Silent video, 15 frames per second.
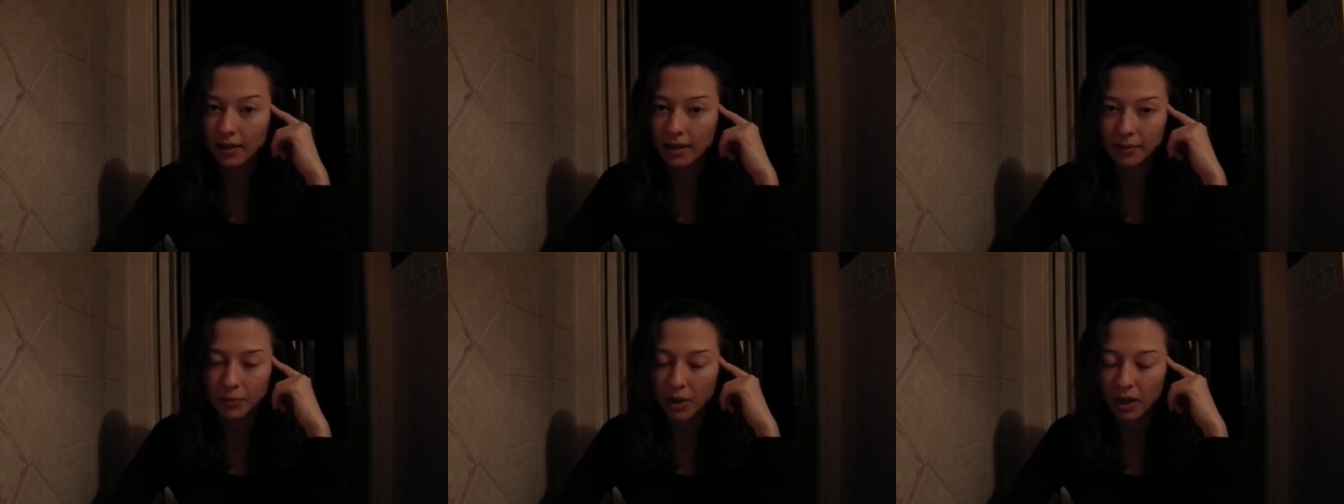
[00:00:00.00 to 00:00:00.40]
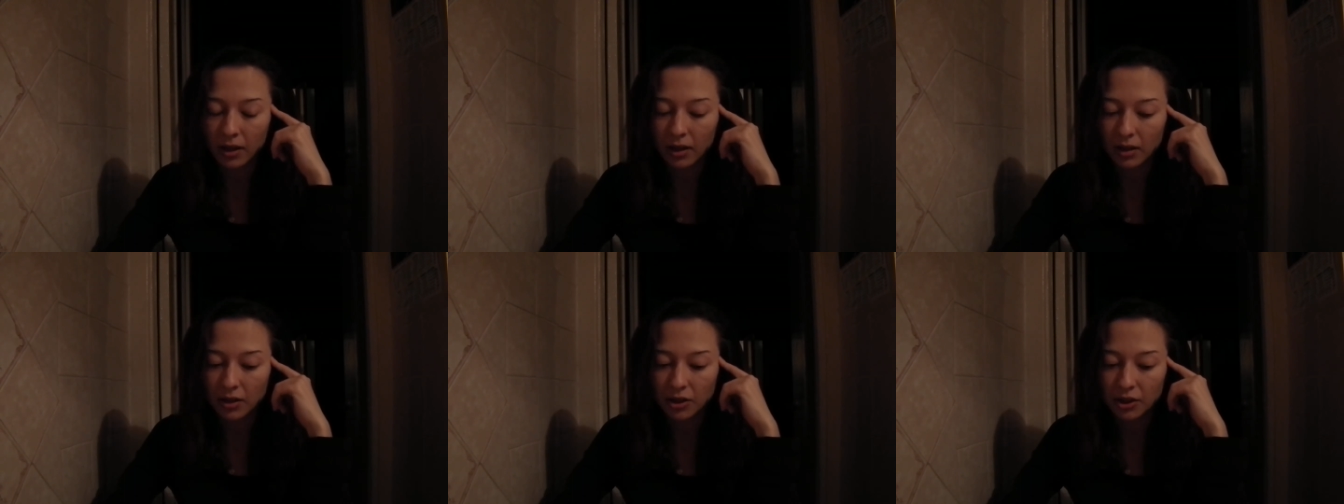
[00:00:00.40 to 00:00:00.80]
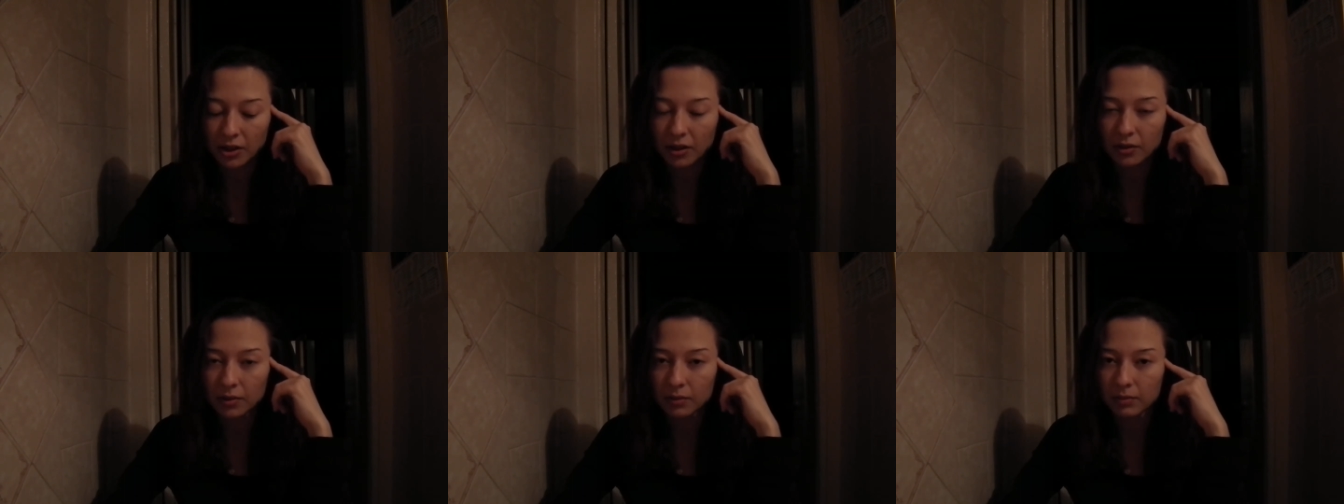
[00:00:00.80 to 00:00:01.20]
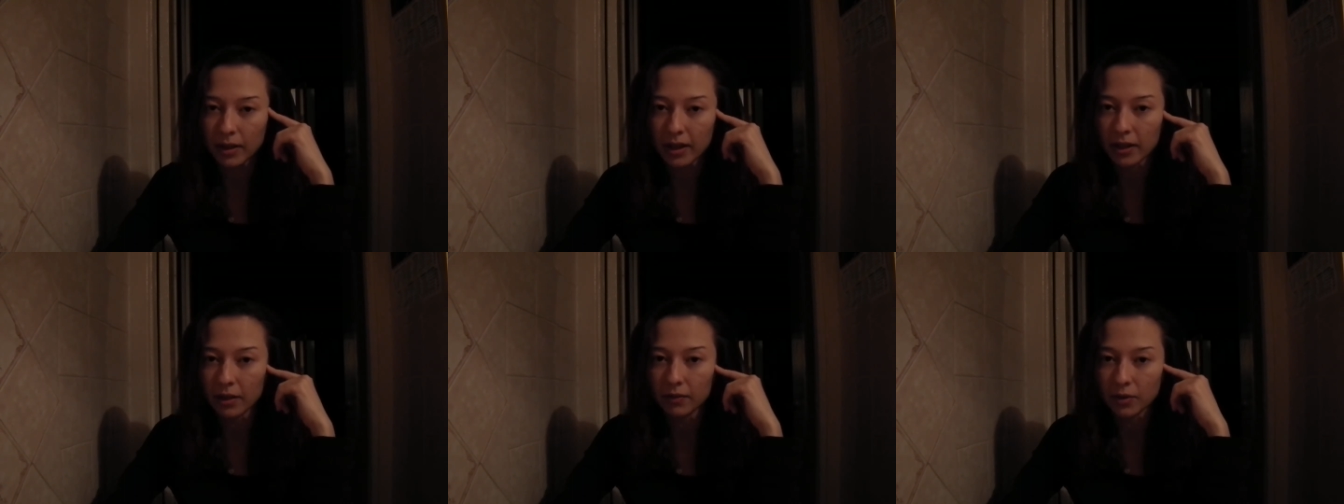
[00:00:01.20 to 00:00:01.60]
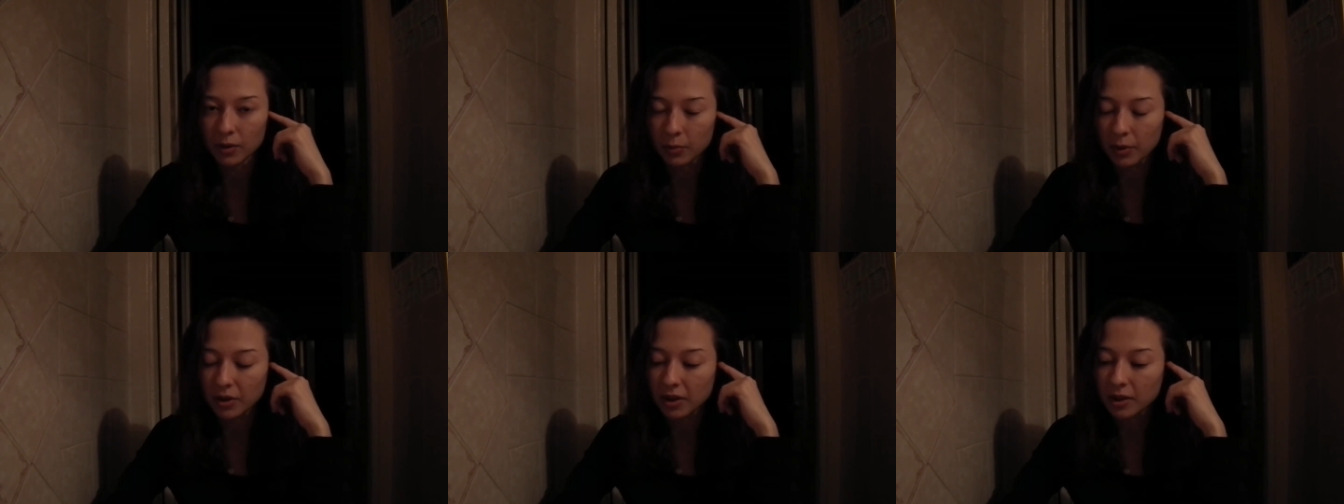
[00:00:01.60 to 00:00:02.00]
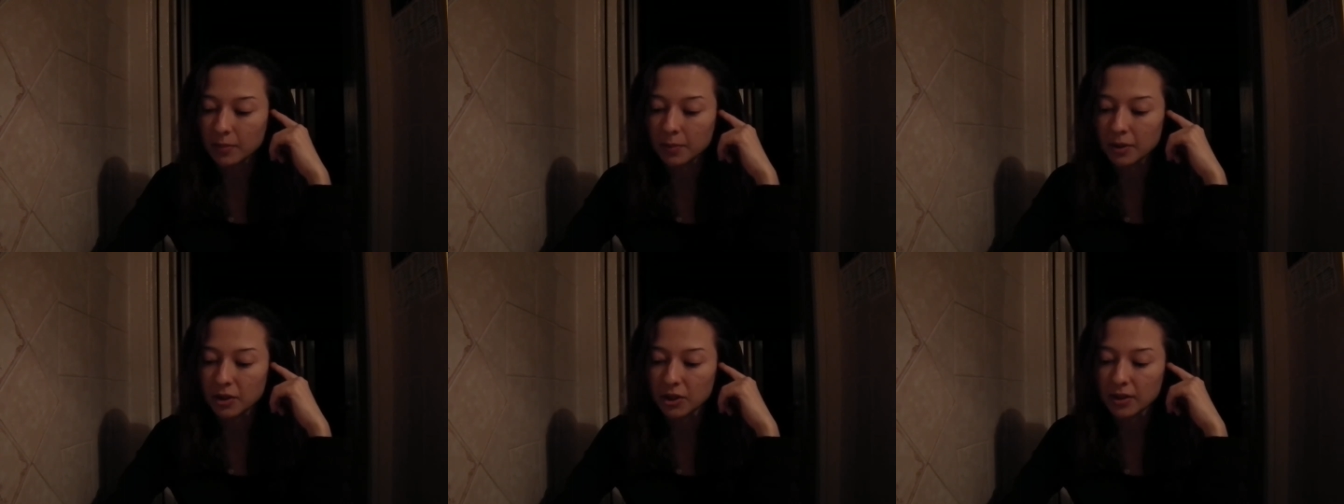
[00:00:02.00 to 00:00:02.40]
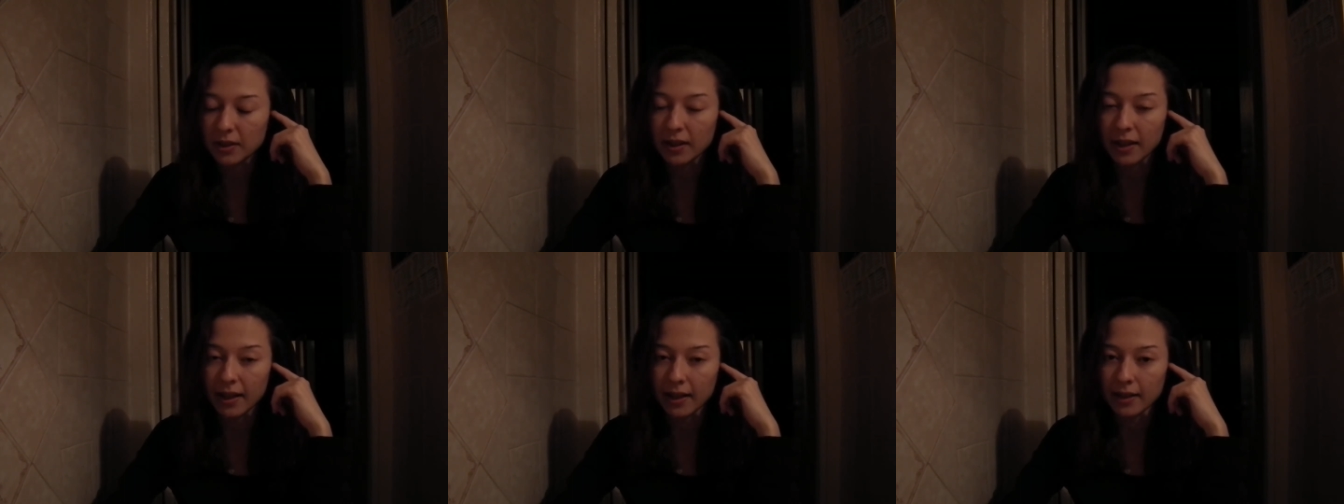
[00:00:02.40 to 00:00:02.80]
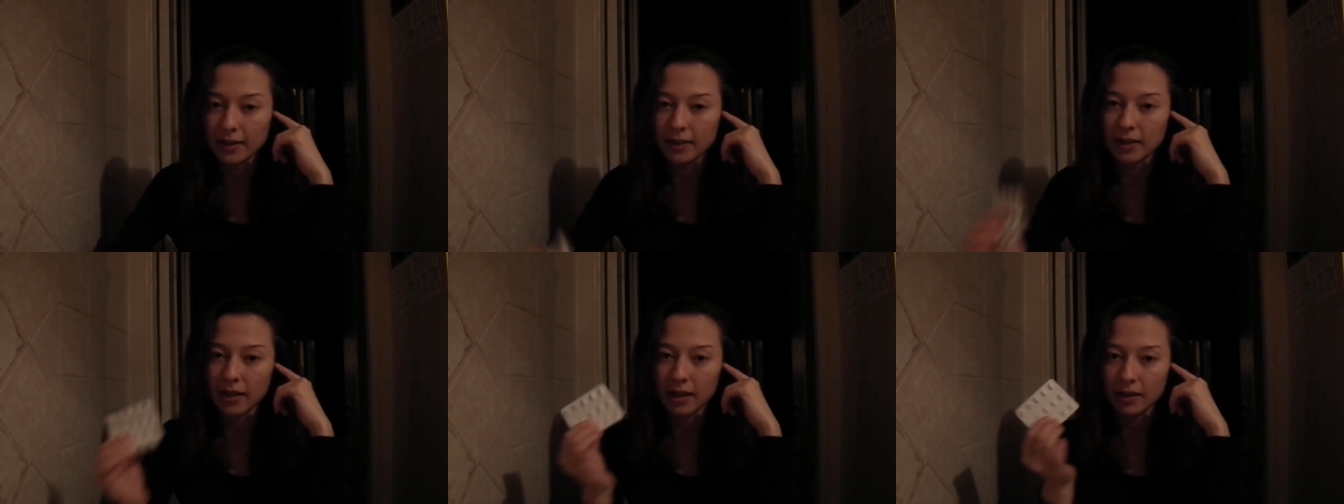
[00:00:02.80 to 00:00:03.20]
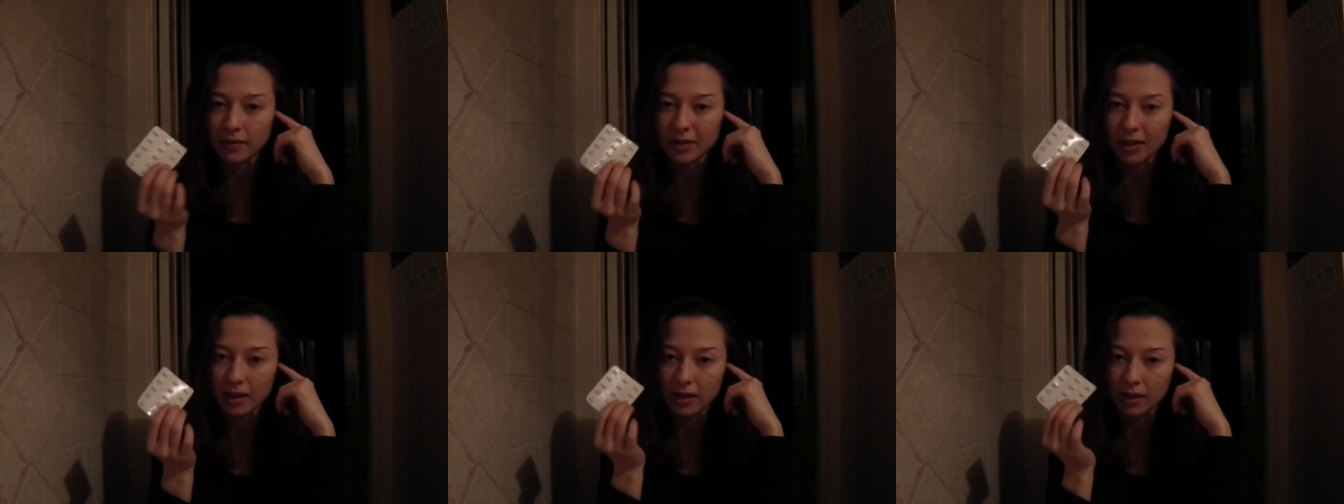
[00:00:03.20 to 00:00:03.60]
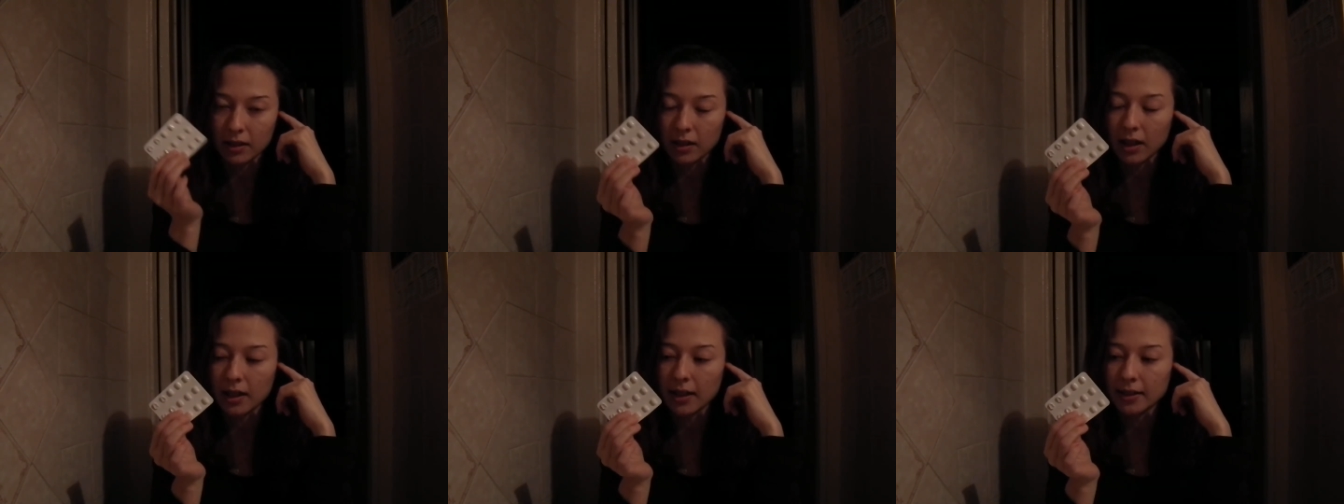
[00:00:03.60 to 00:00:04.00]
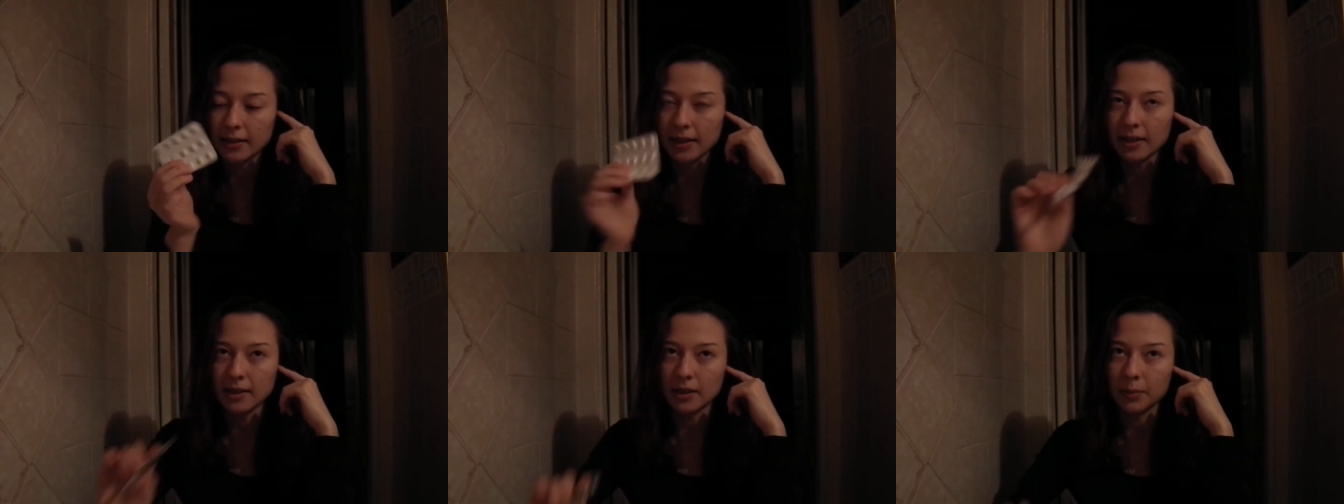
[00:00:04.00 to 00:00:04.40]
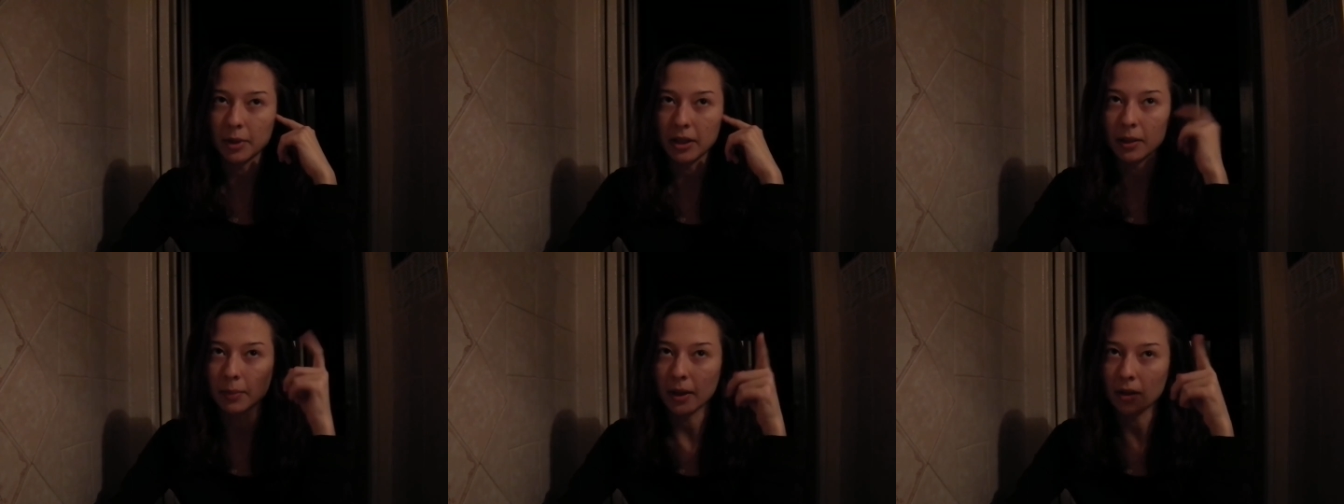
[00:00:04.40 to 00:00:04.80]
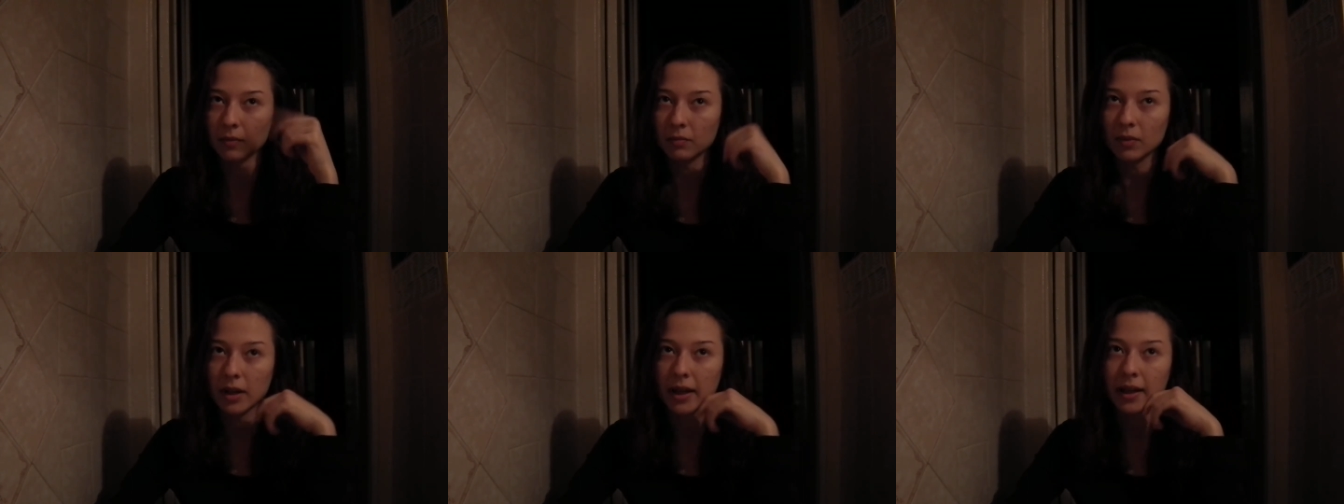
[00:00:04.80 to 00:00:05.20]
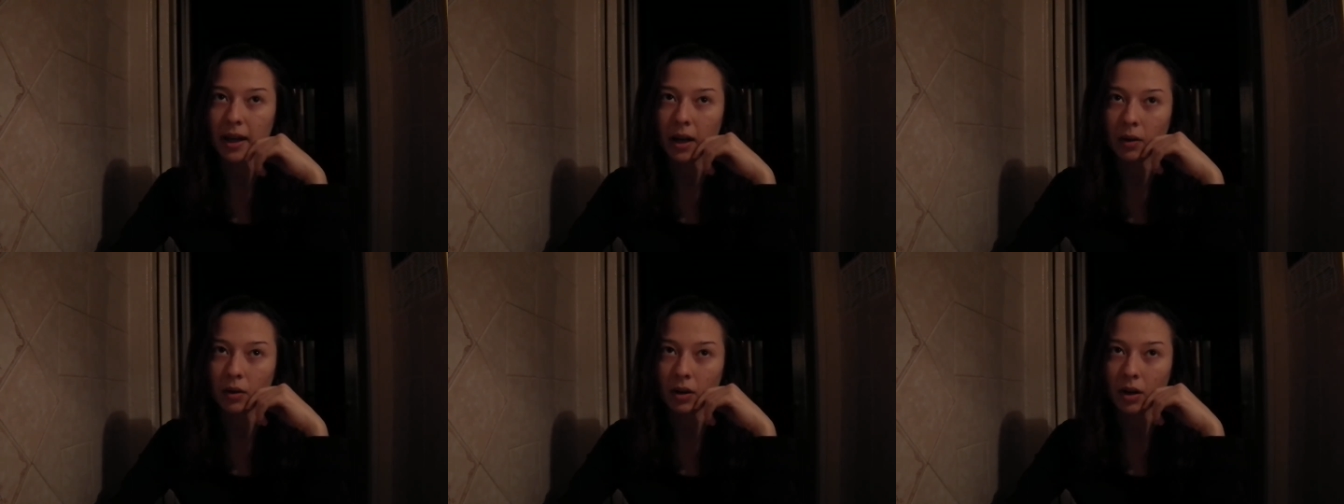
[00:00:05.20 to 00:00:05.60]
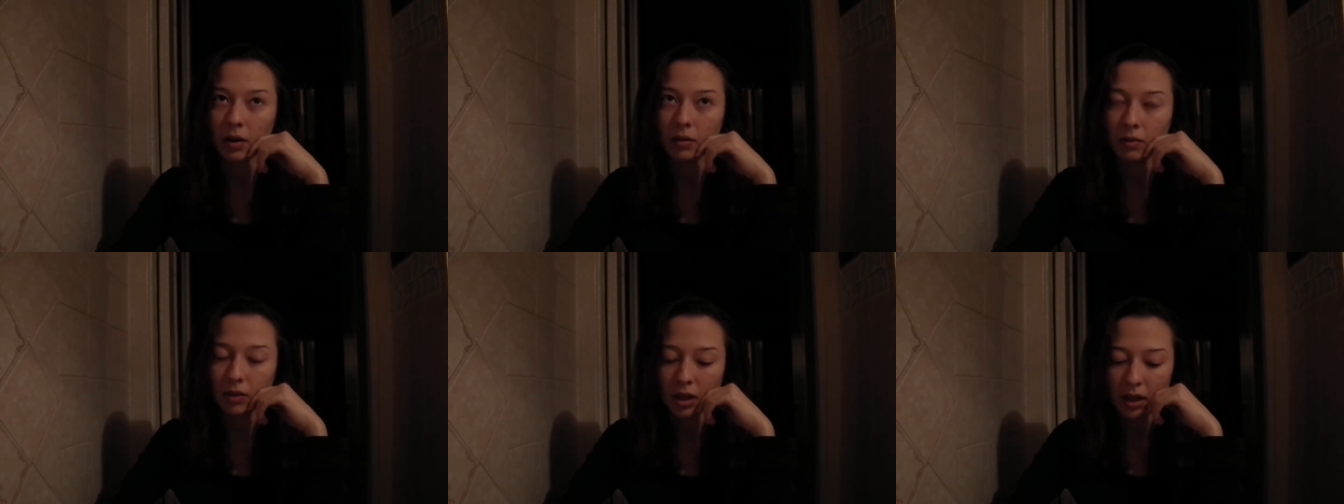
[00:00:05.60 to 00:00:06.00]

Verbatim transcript: I'm not allergic to any of those products, but just in case, I have taken an antihistamine about an hour ago